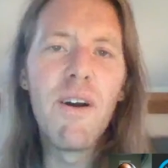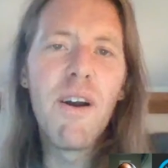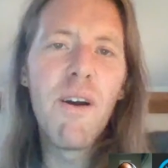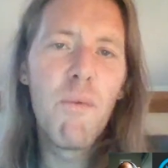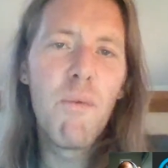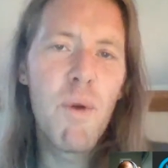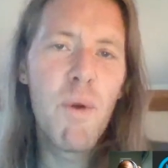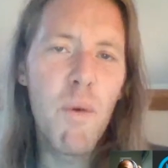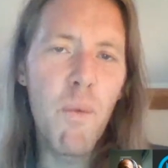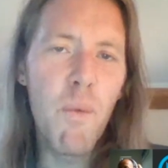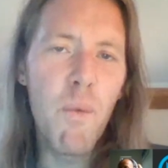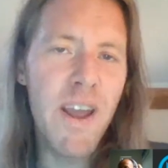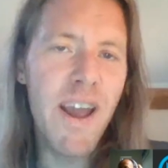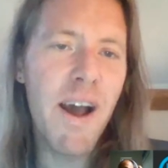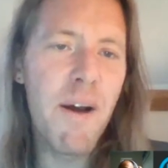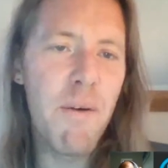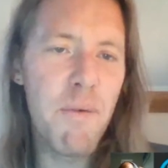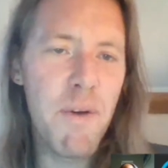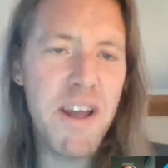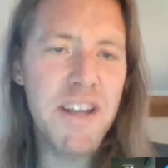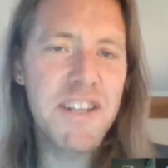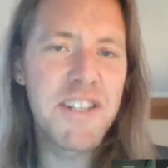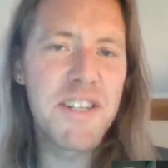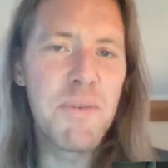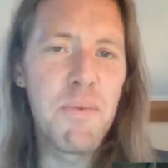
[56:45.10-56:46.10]
We
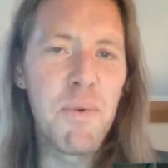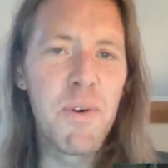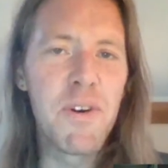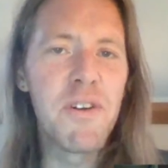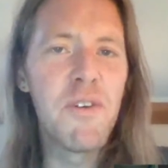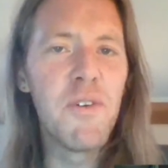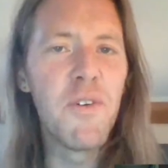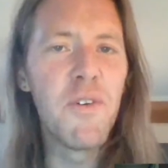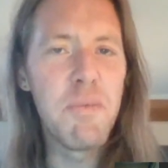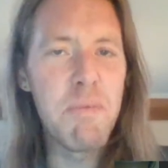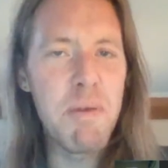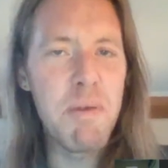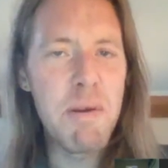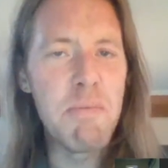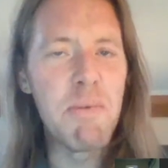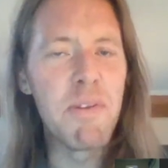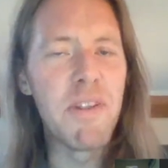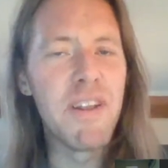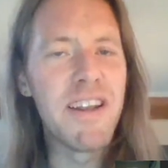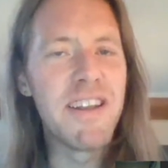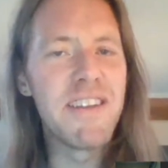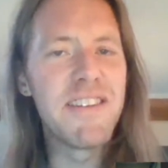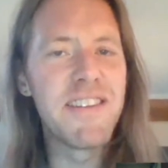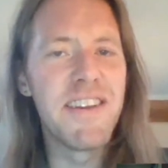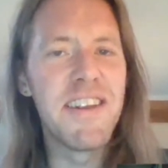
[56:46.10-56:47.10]
actually want all the people that
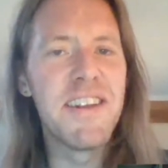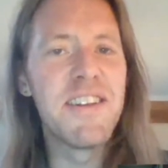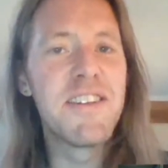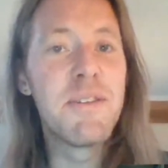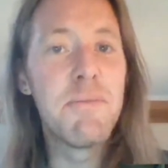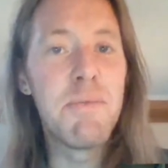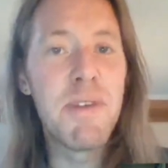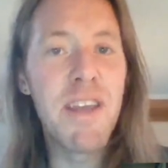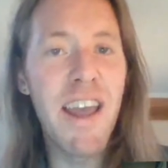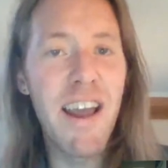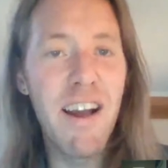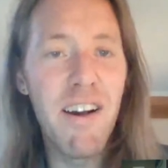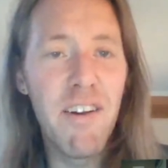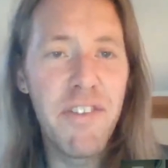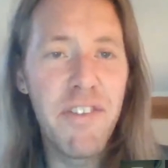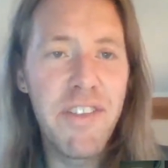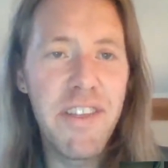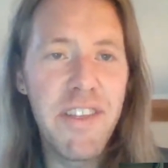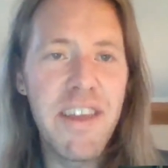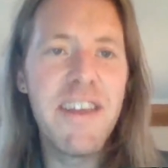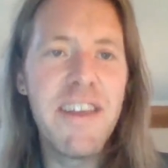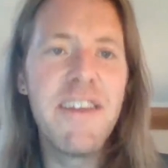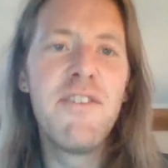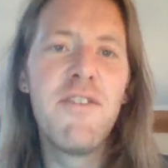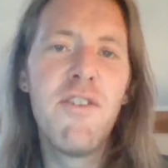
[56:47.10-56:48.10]
listen in to be
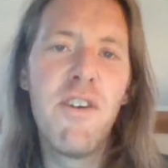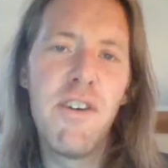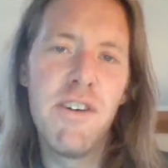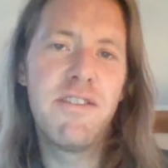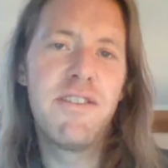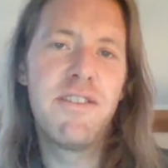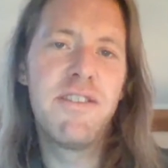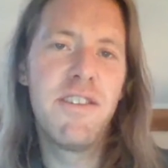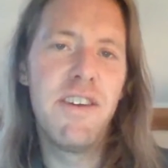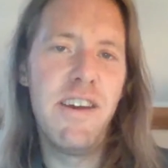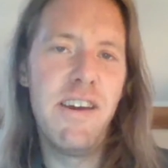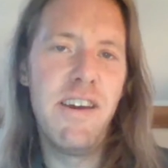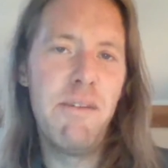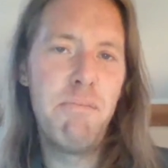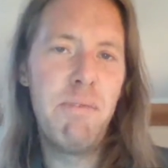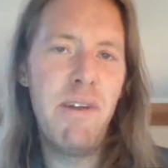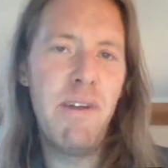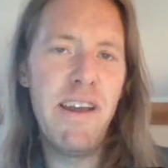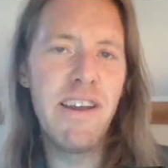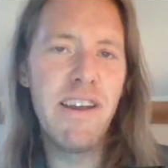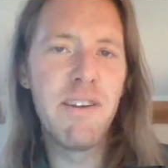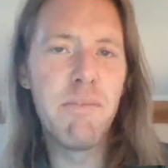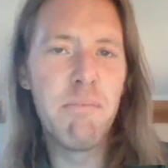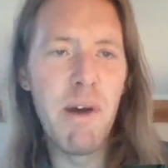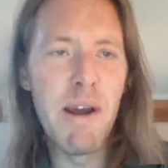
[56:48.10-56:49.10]
healthy, not
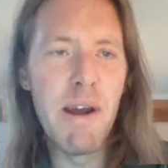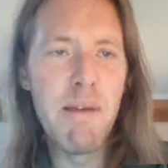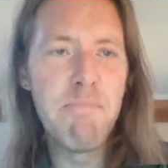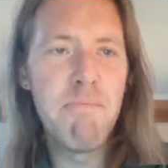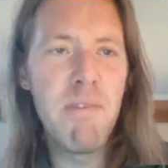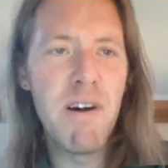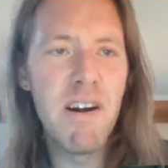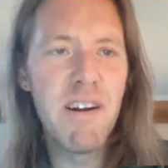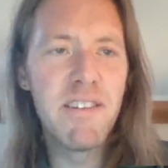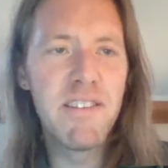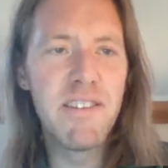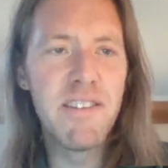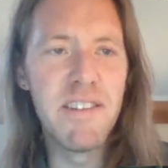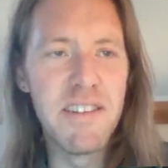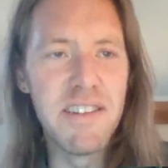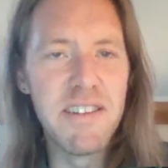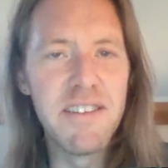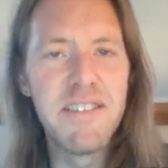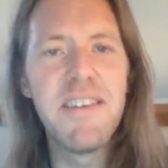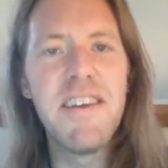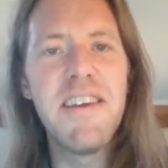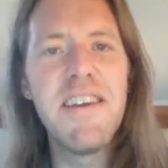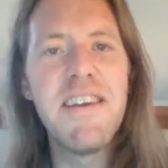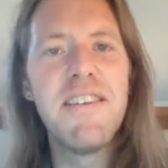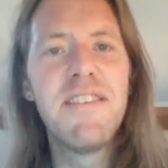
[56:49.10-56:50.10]
plagued by bugs and
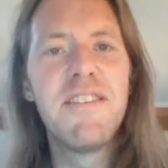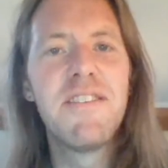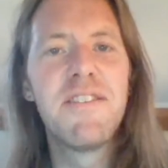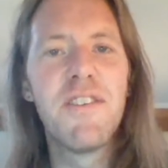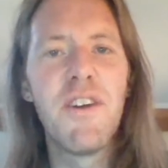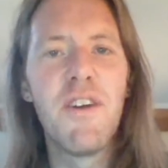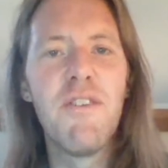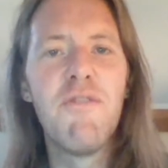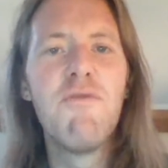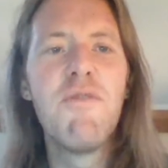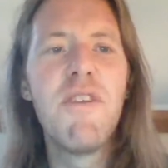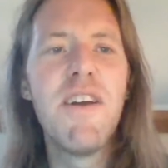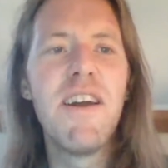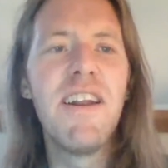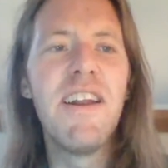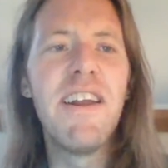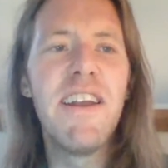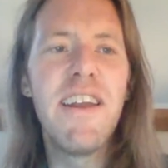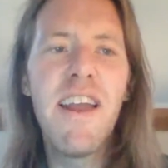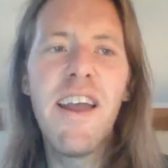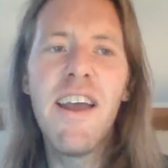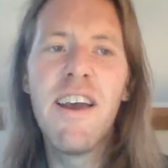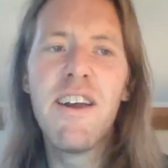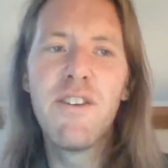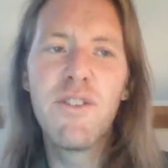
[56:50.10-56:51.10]
disease. So really,
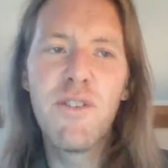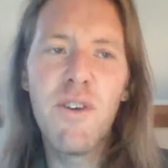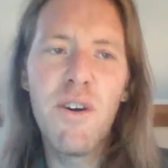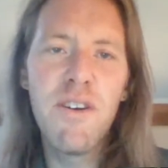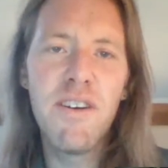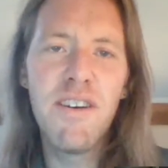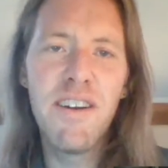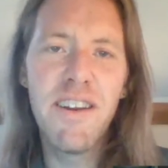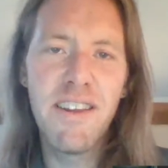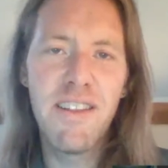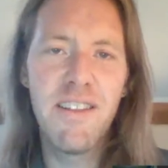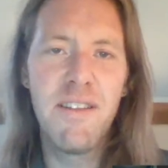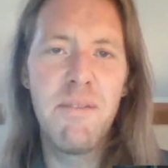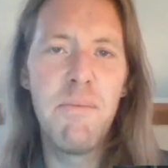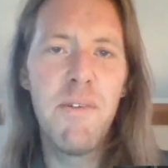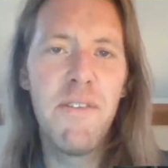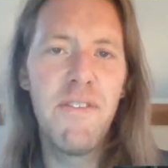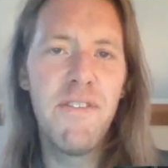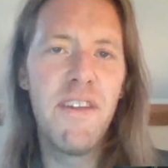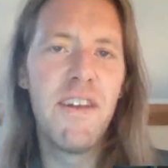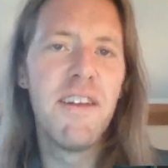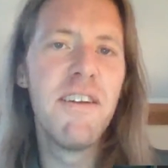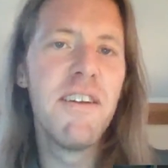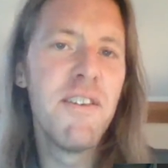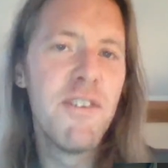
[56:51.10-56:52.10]
don't lick them if
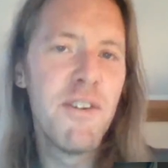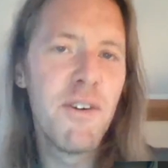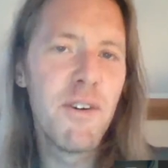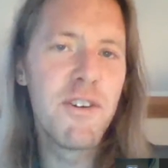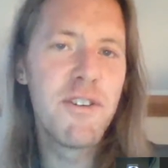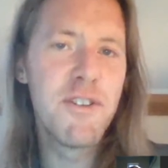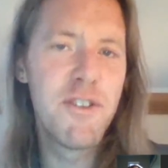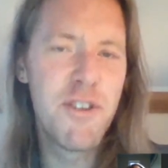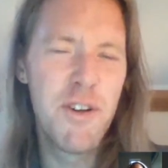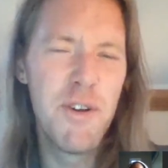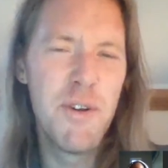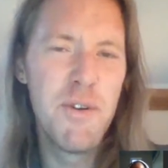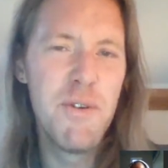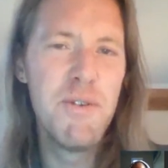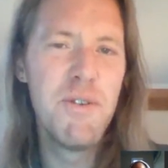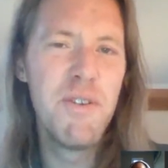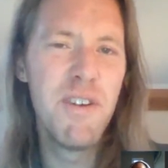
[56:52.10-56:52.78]
they're too.